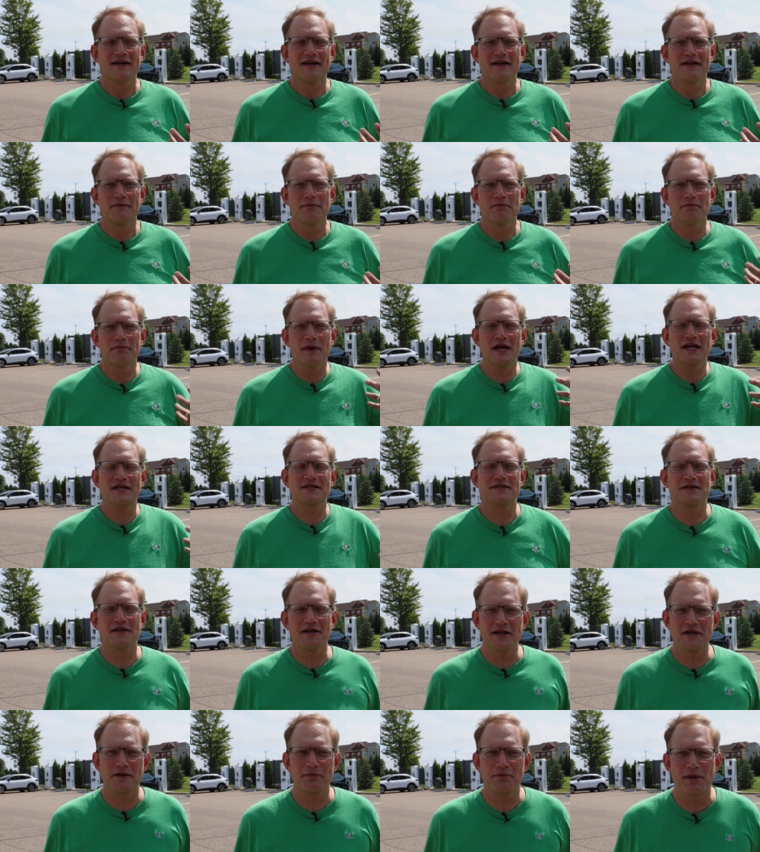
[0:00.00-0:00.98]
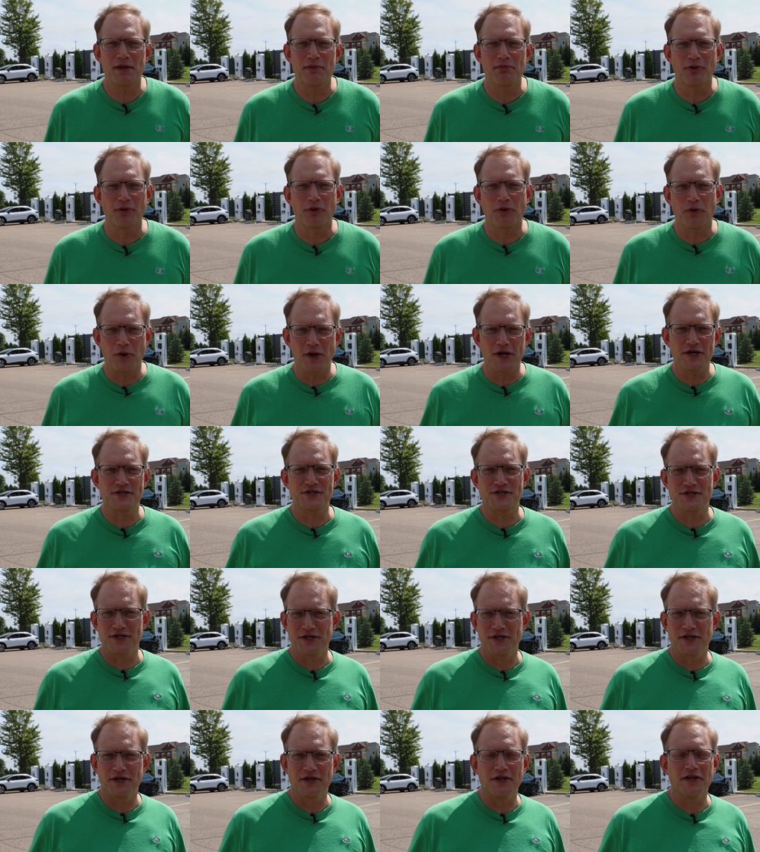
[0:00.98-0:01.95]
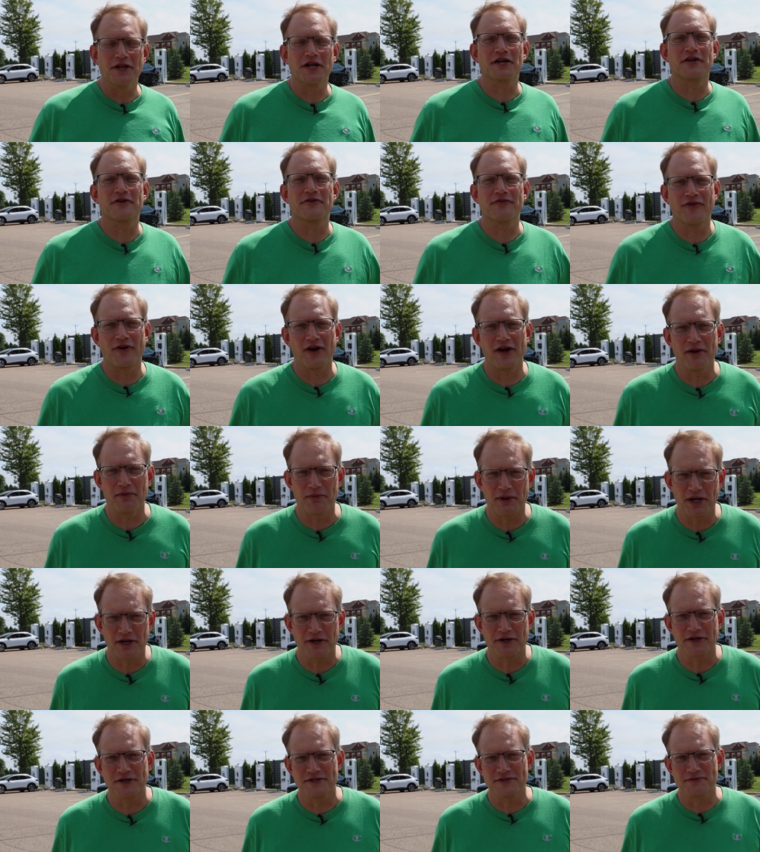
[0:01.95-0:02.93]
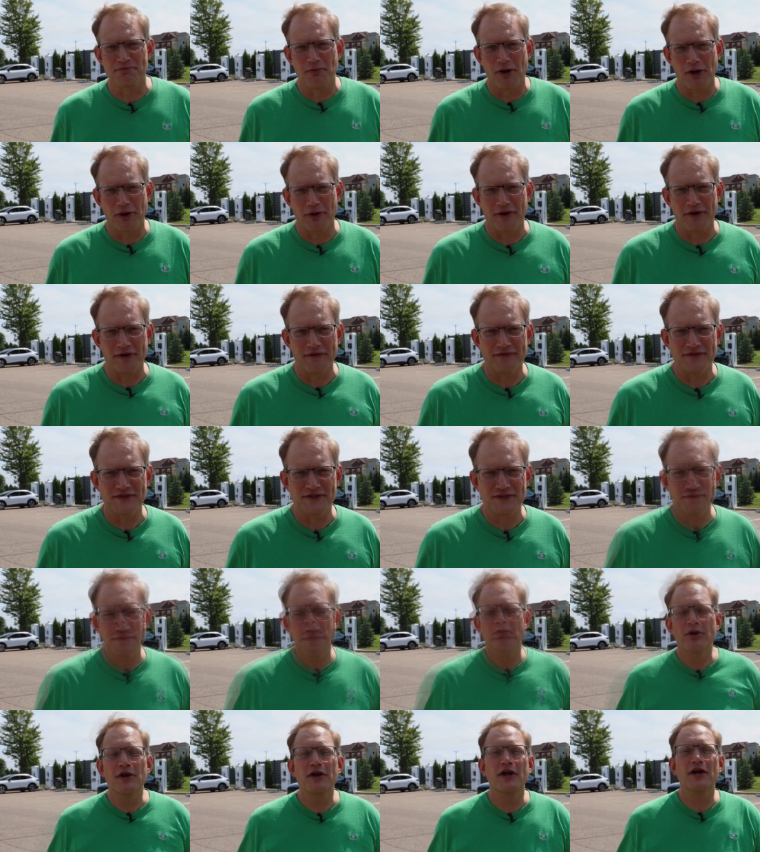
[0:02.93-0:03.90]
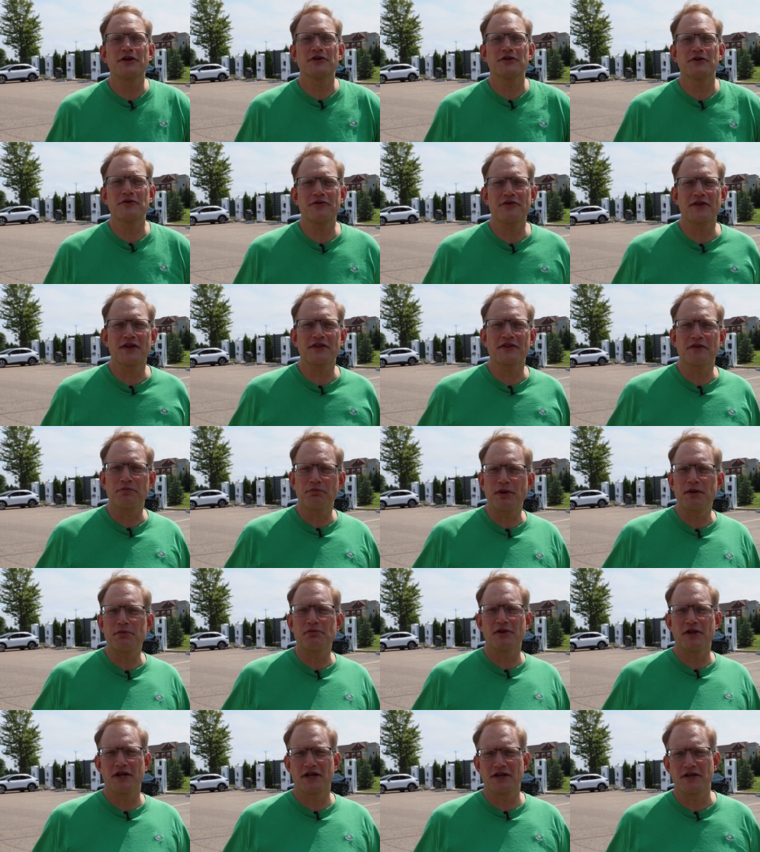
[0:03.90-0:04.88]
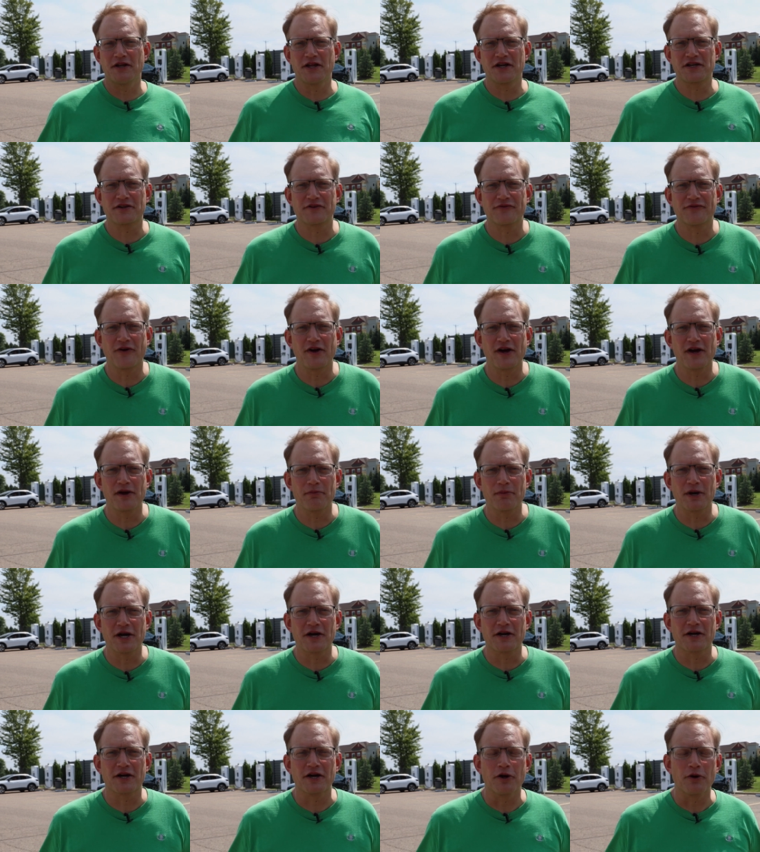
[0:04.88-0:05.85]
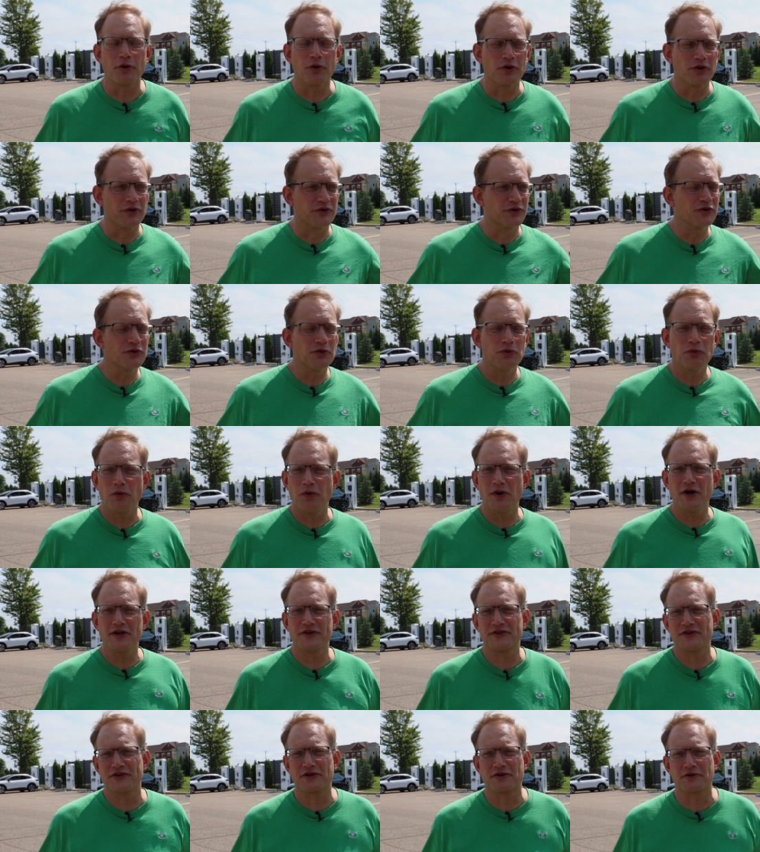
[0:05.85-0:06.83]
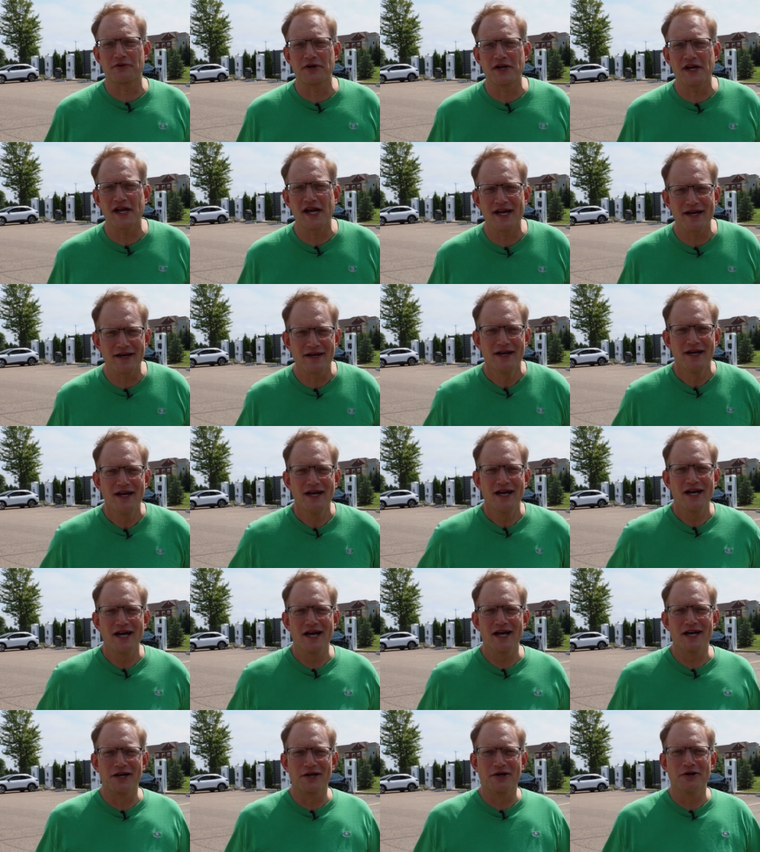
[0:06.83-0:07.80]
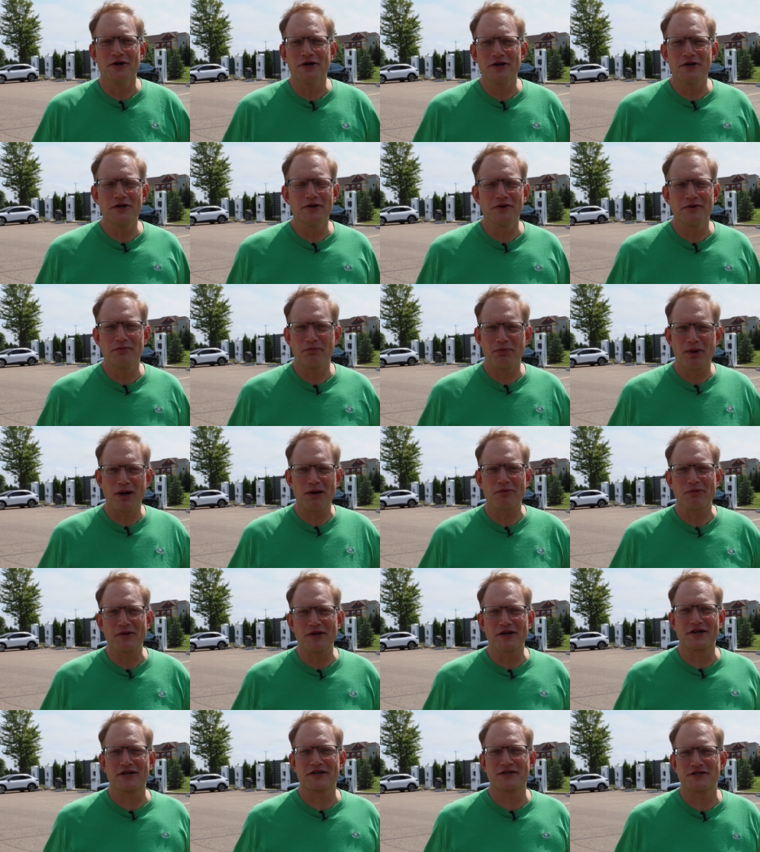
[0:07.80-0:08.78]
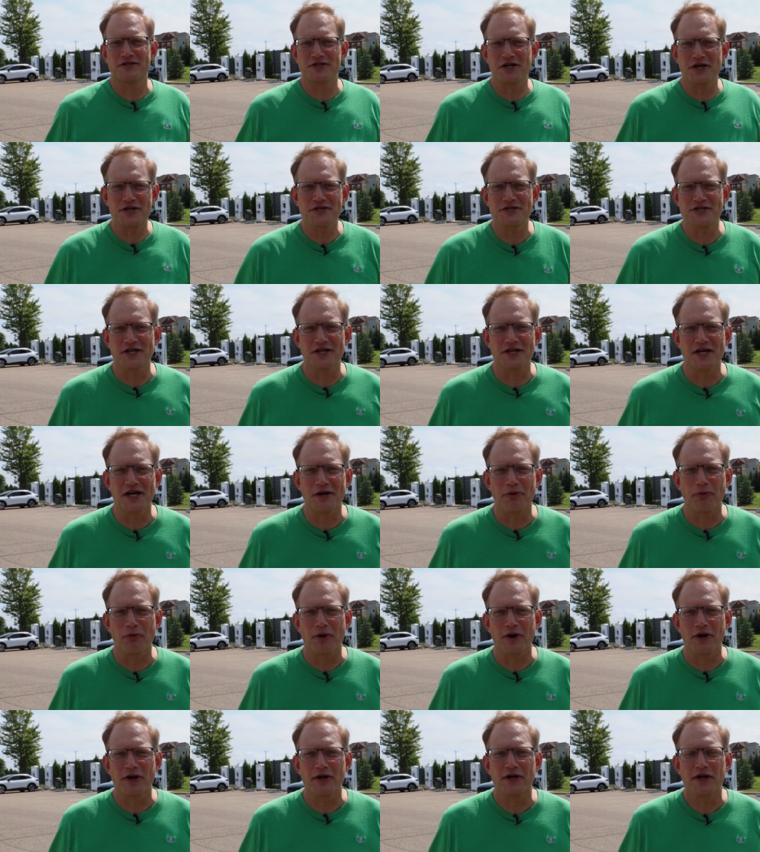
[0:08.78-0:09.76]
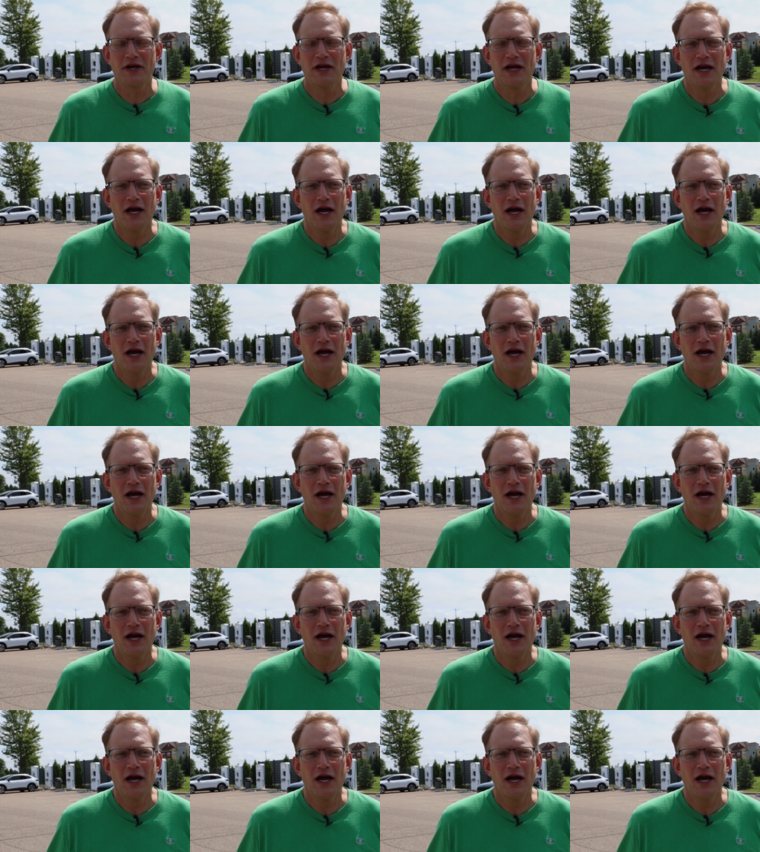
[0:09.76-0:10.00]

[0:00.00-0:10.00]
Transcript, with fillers: makes a lot of people question Electrify America's motives. But I do think the people at Electrify America do want to create a good public charging network,